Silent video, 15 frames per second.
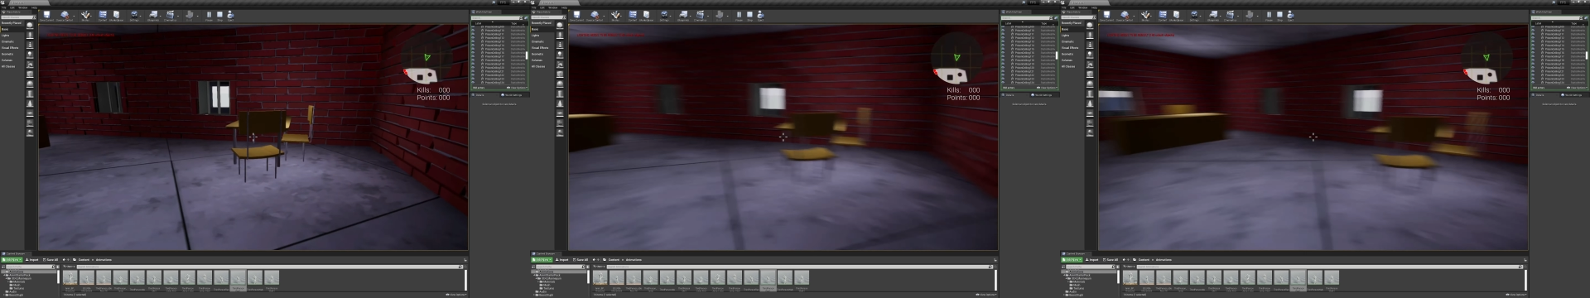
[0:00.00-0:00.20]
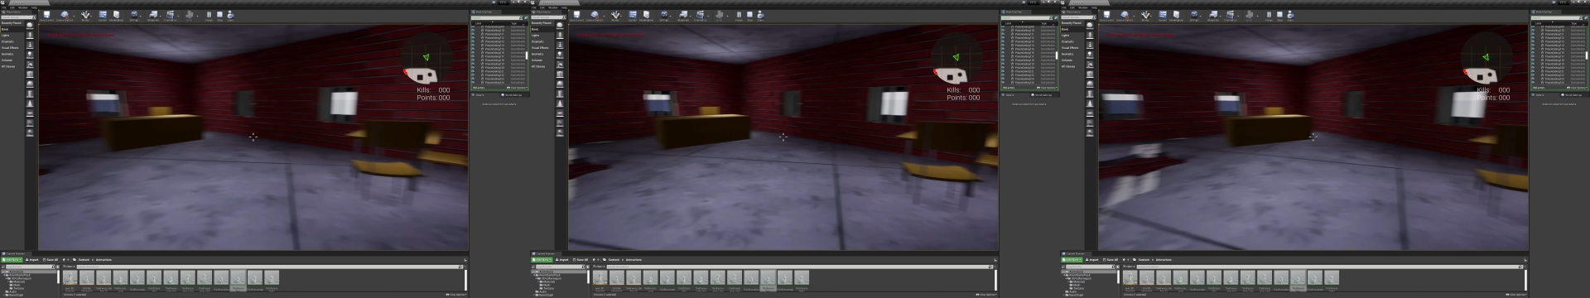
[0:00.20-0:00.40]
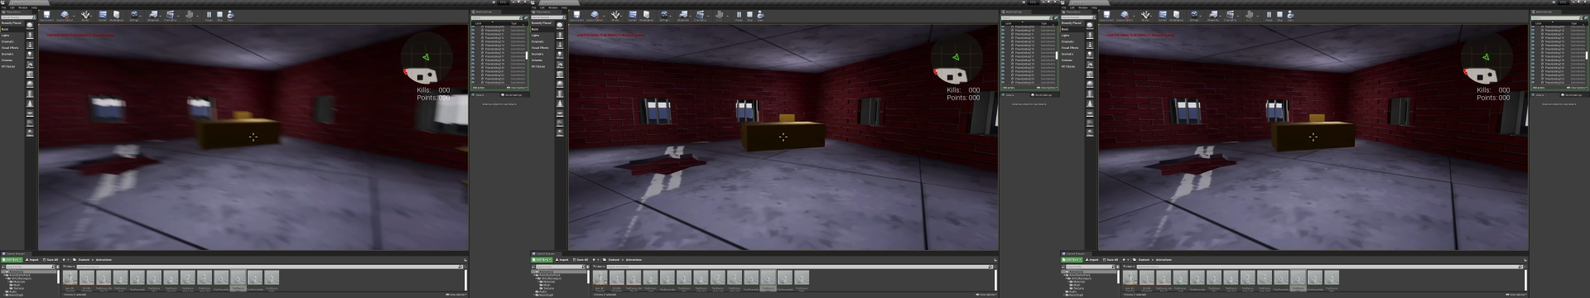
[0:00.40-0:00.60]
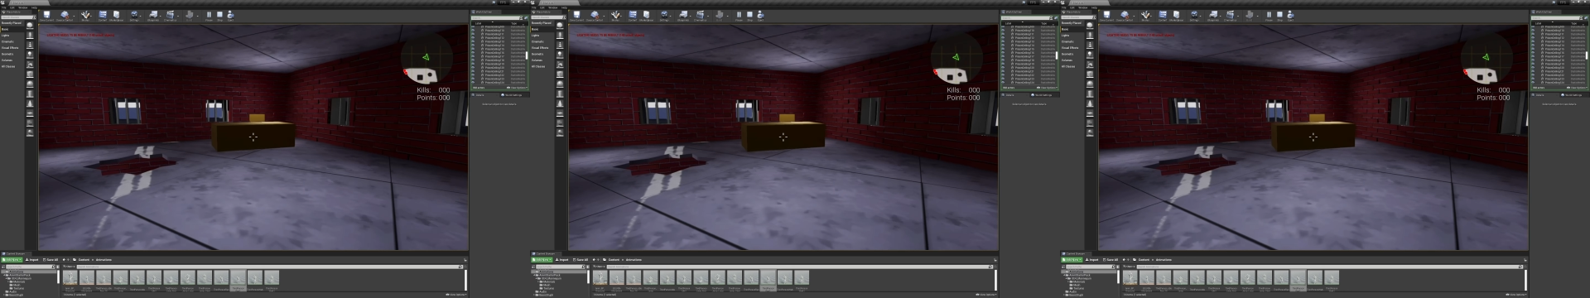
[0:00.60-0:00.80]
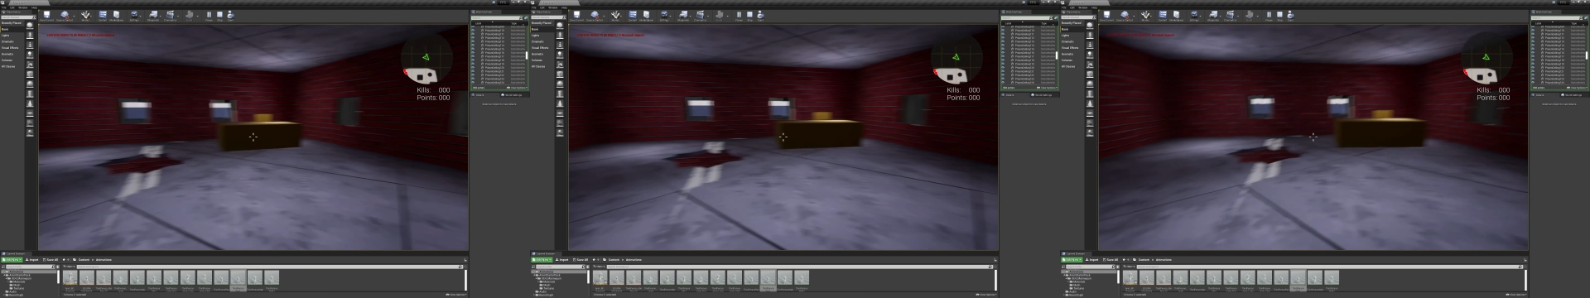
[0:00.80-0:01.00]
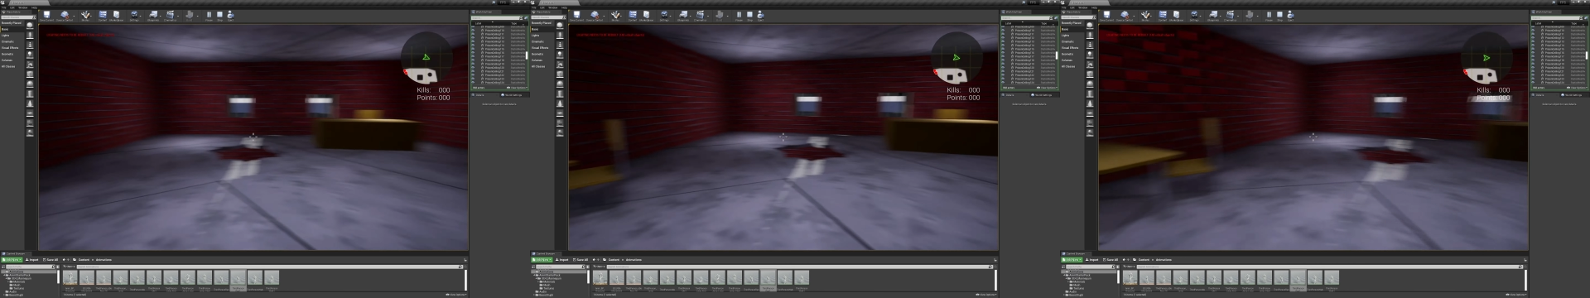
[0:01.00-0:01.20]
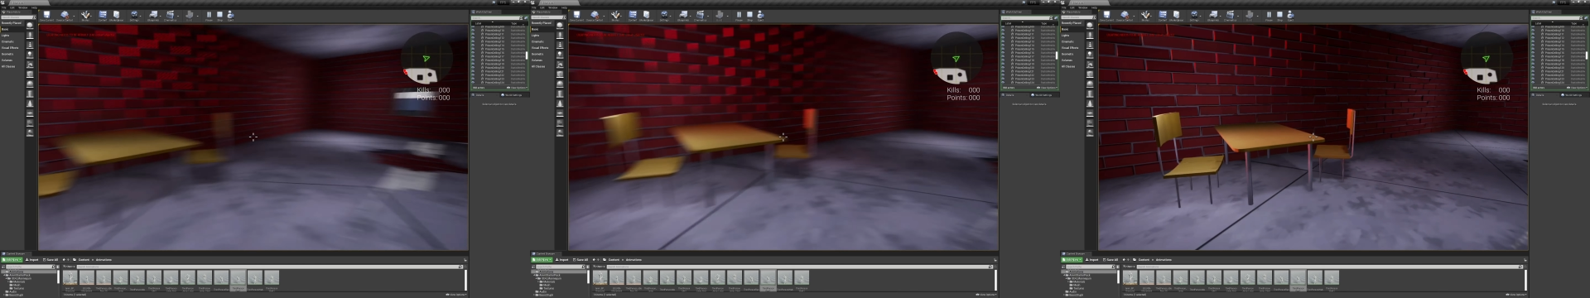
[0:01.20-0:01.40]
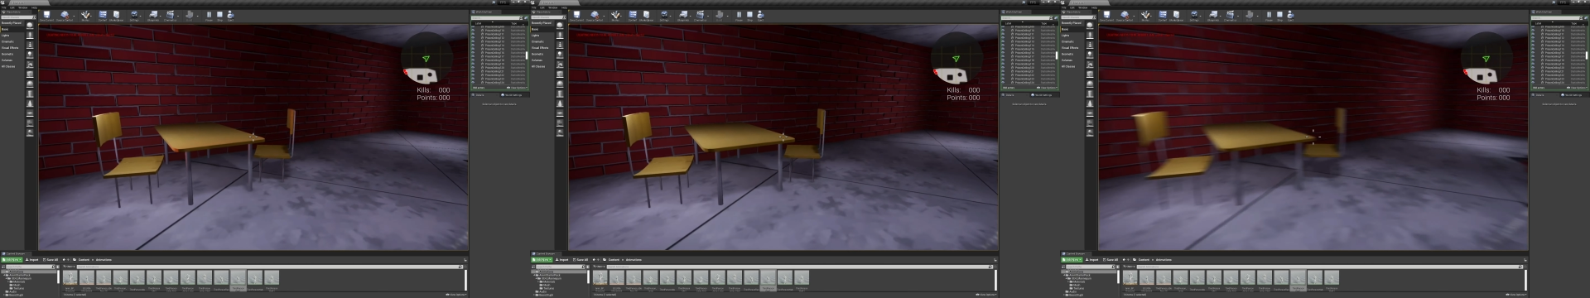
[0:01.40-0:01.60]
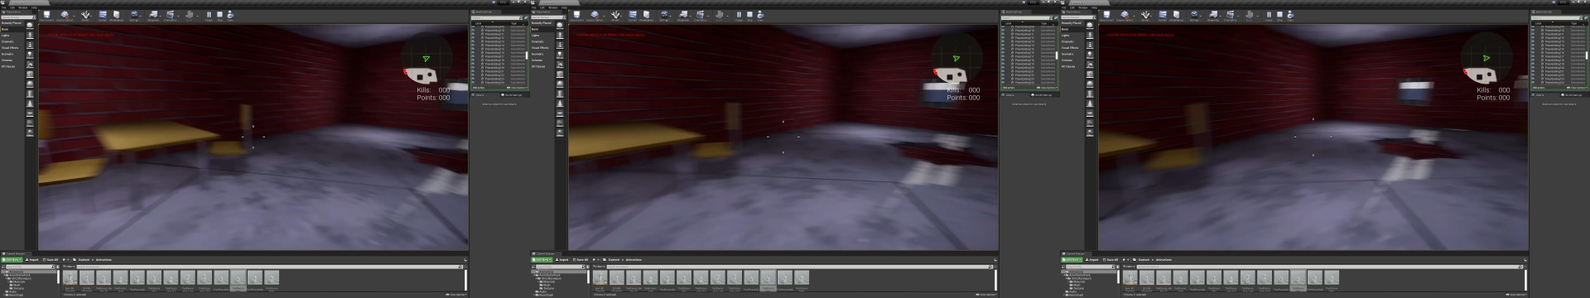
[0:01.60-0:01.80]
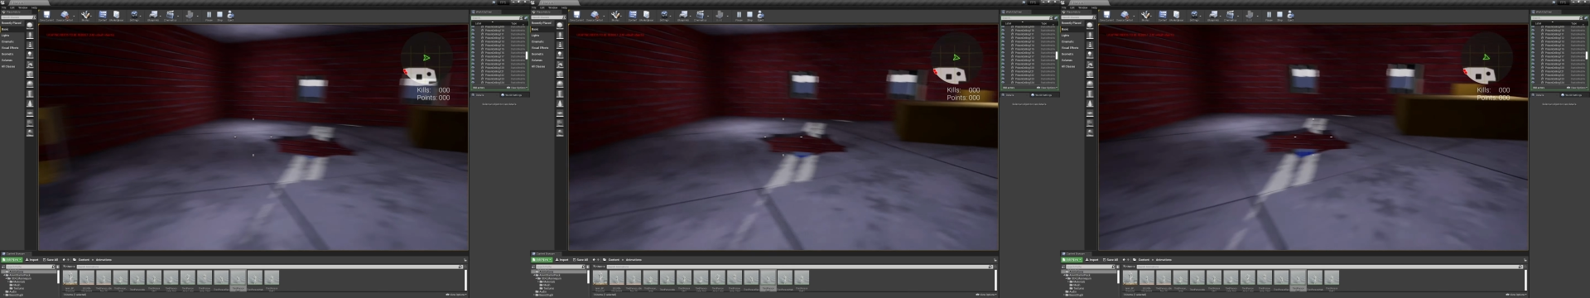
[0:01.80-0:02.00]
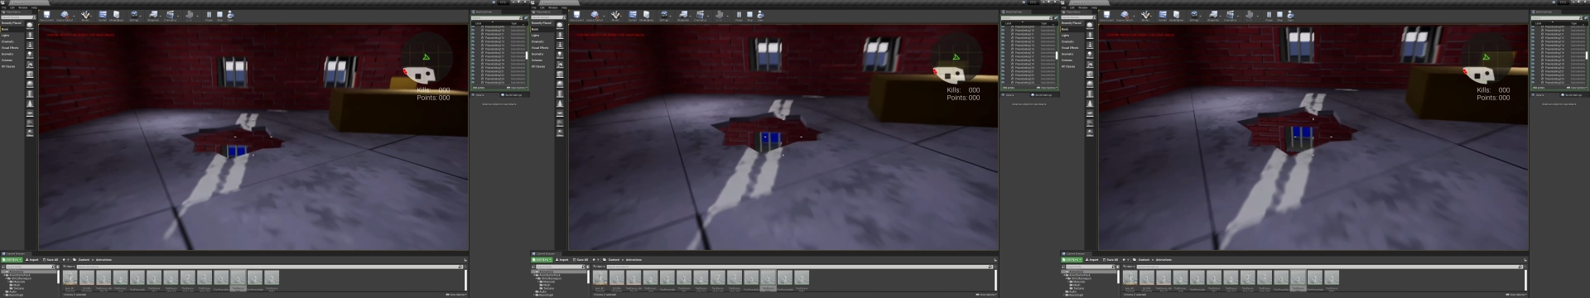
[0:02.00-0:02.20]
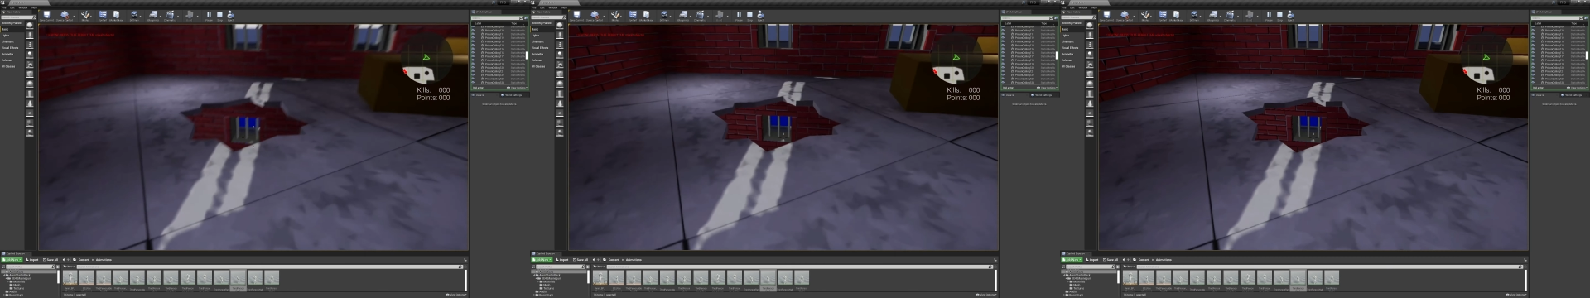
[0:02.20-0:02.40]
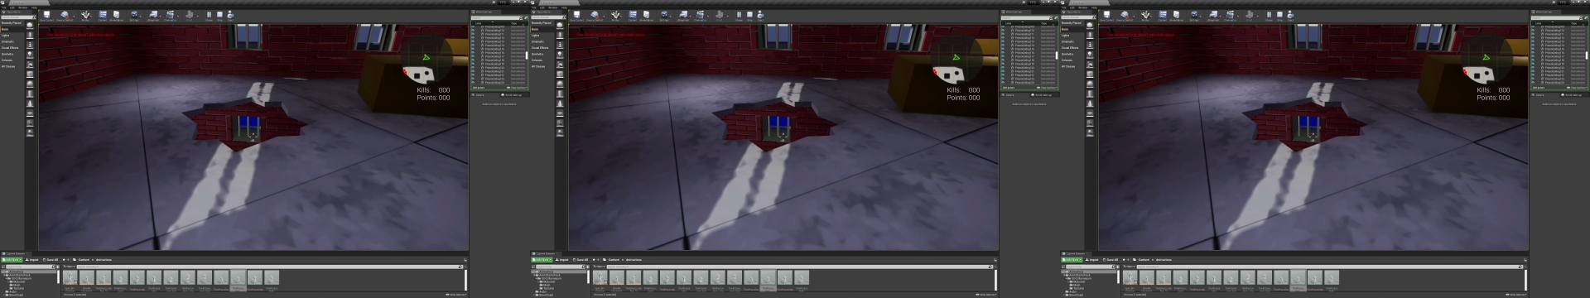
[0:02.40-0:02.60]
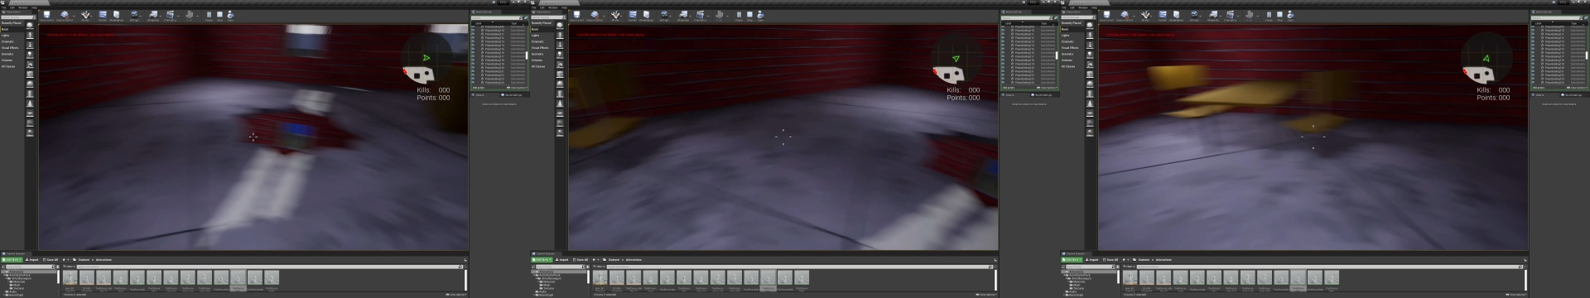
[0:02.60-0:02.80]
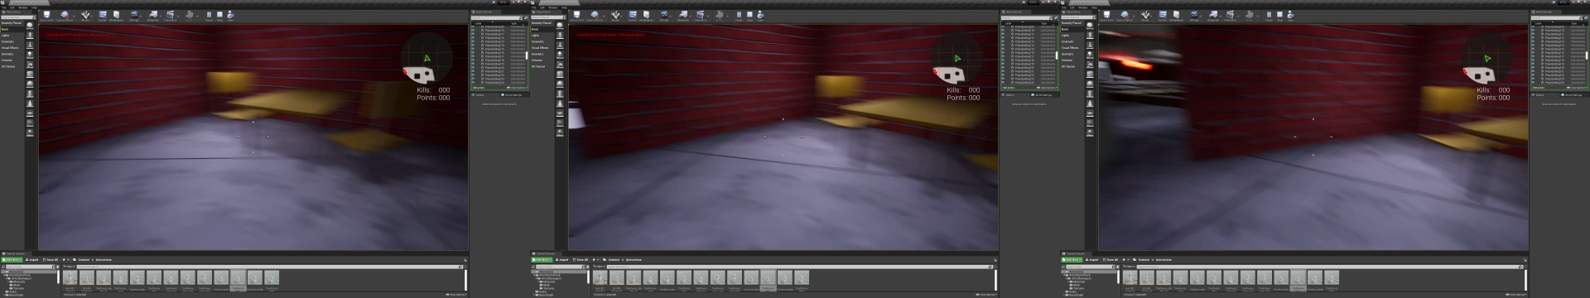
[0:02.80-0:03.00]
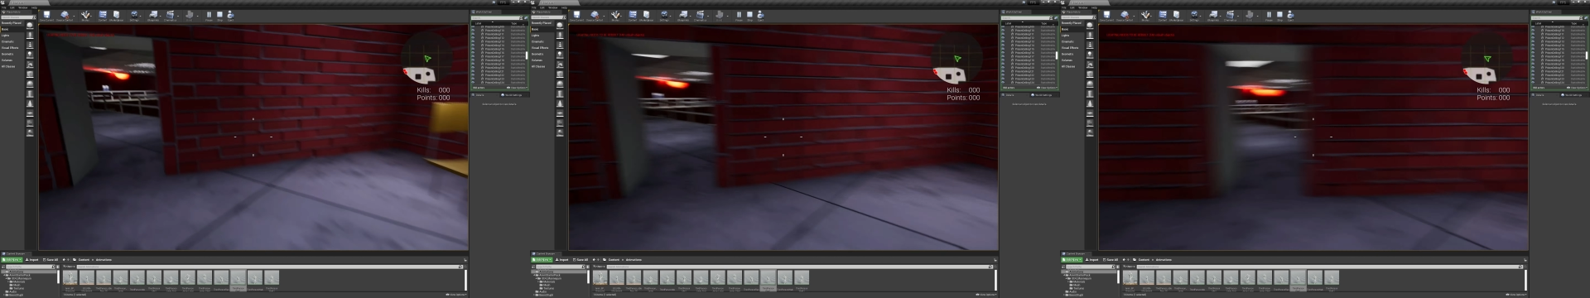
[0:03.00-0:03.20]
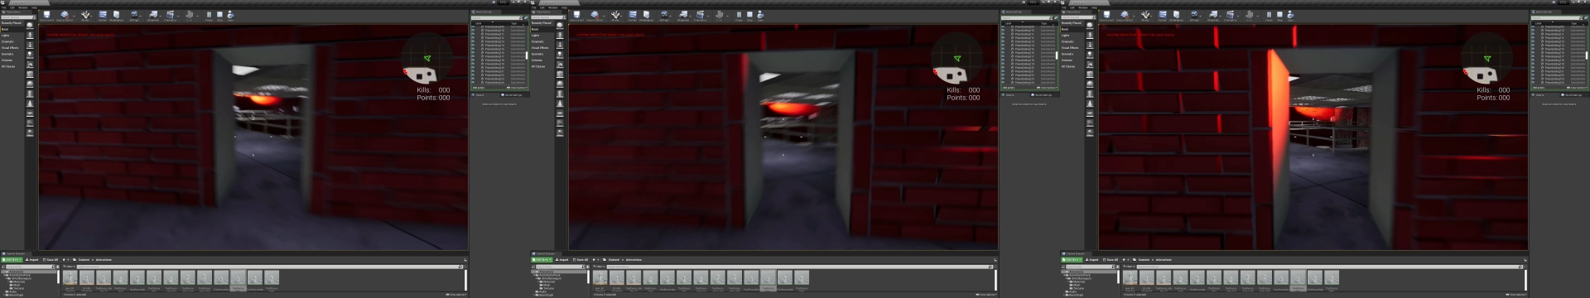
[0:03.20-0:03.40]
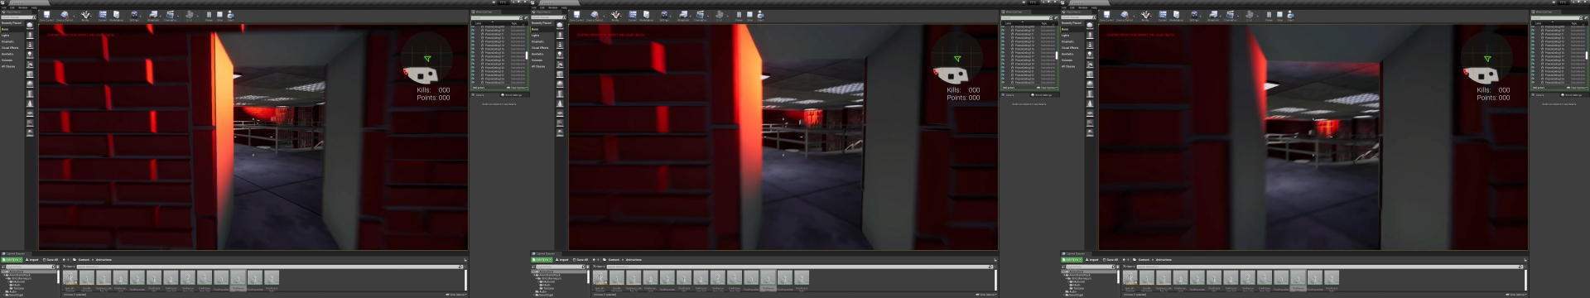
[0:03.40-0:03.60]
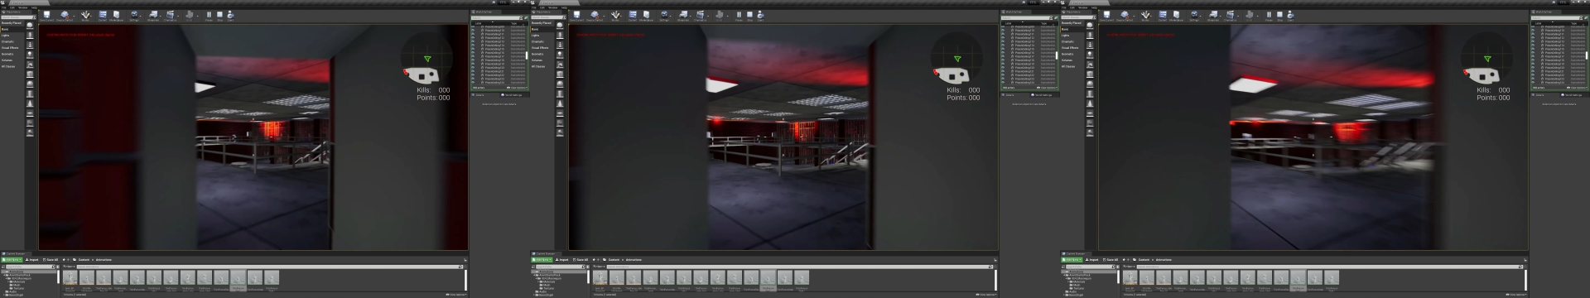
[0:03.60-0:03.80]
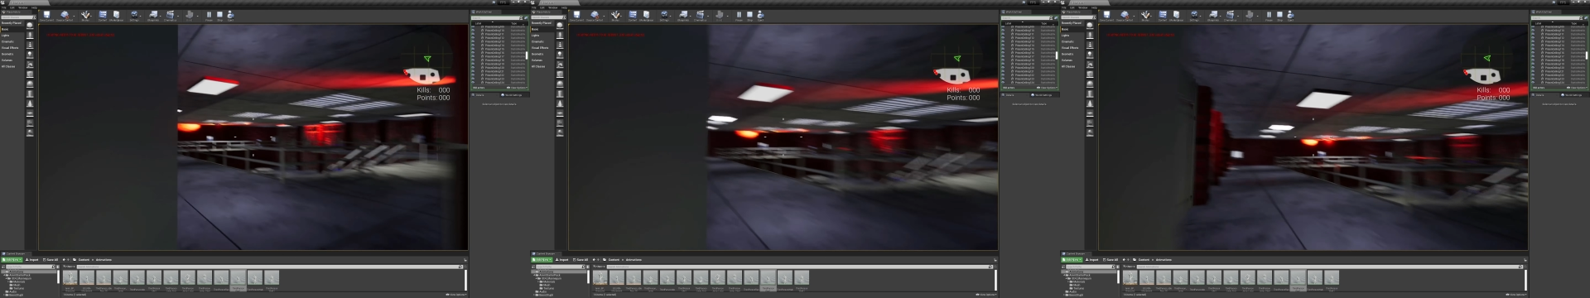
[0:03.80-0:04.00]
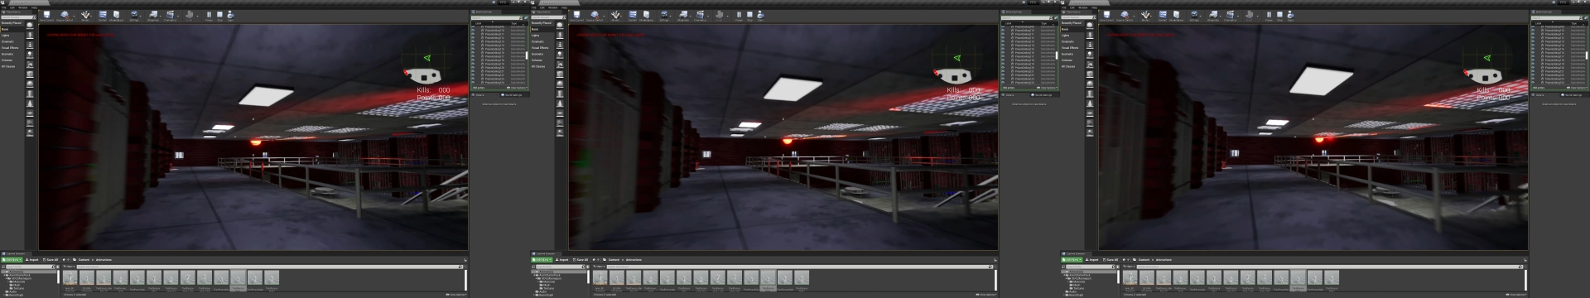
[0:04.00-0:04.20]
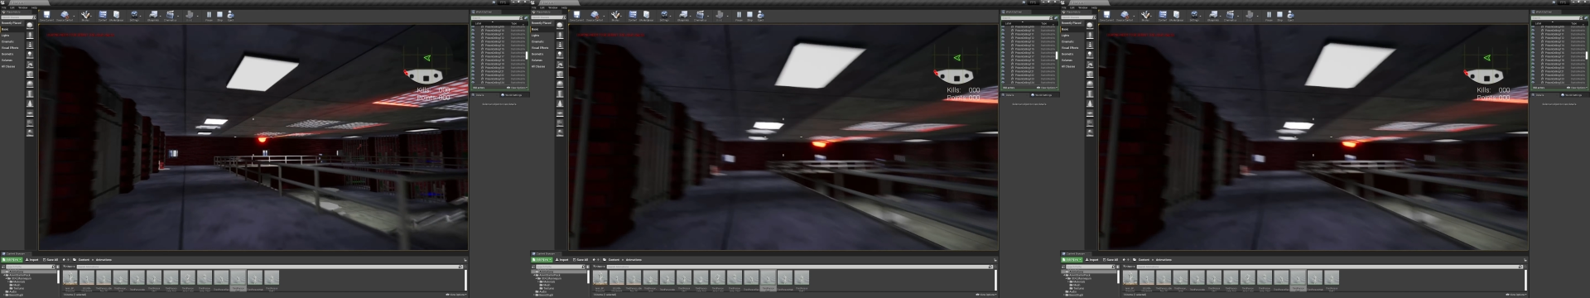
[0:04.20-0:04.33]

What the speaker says: No face is visible, so there are no lips to read.